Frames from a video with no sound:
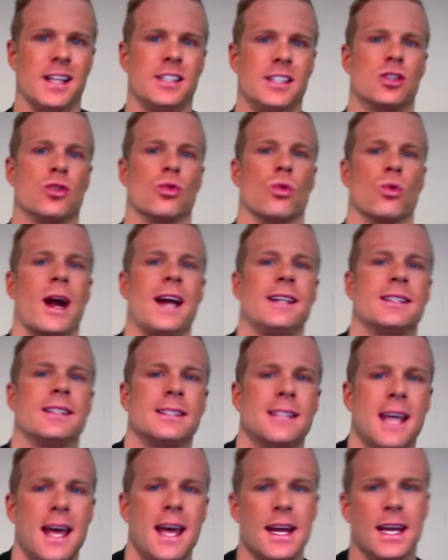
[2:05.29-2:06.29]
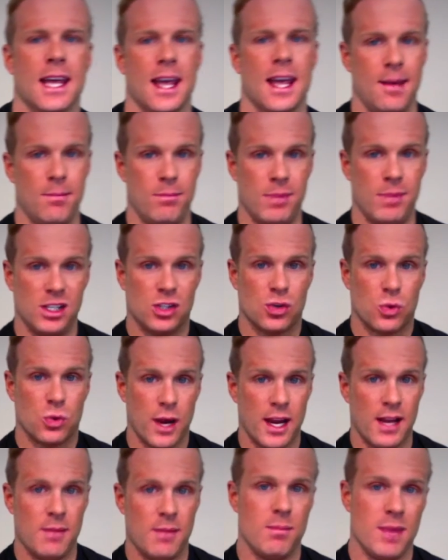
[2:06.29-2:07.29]
It's great to take in
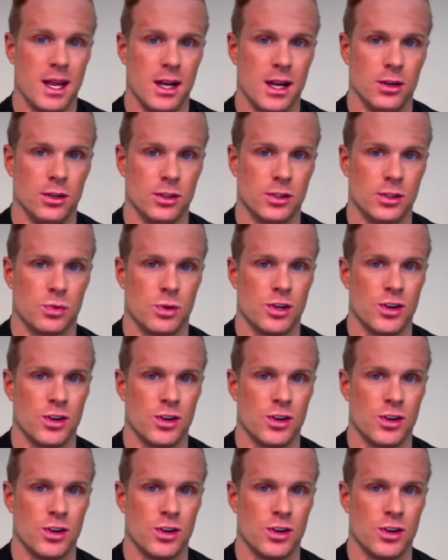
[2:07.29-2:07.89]
between meals